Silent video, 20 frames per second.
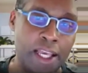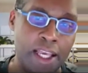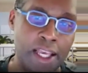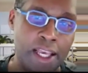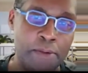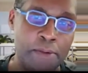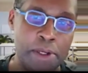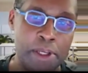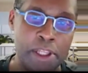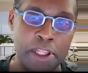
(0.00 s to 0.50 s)
I
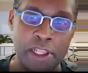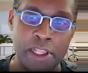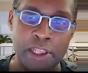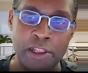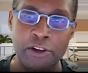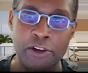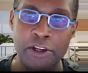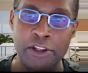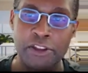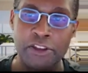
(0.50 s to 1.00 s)
mean,
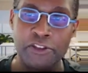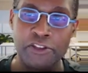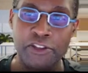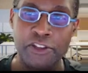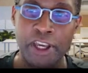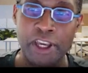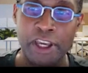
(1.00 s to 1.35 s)
look at this thing,